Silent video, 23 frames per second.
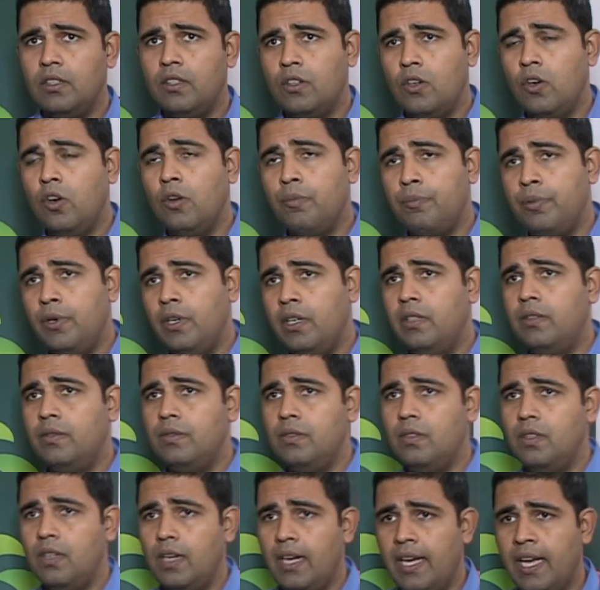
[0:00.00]
corporate
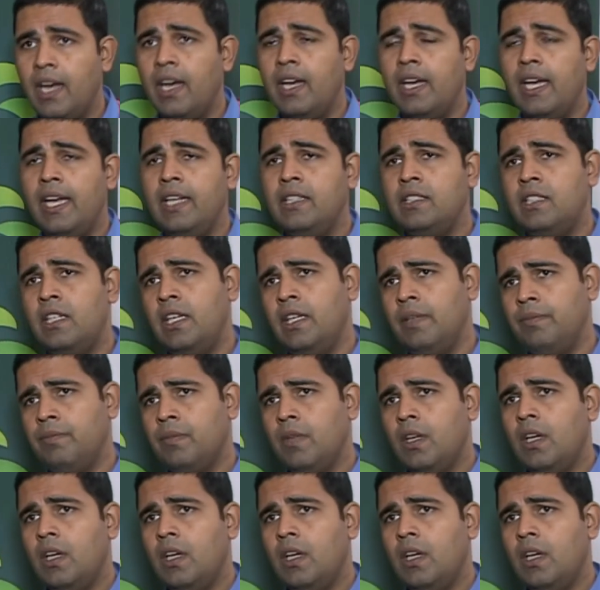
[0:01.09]
entity,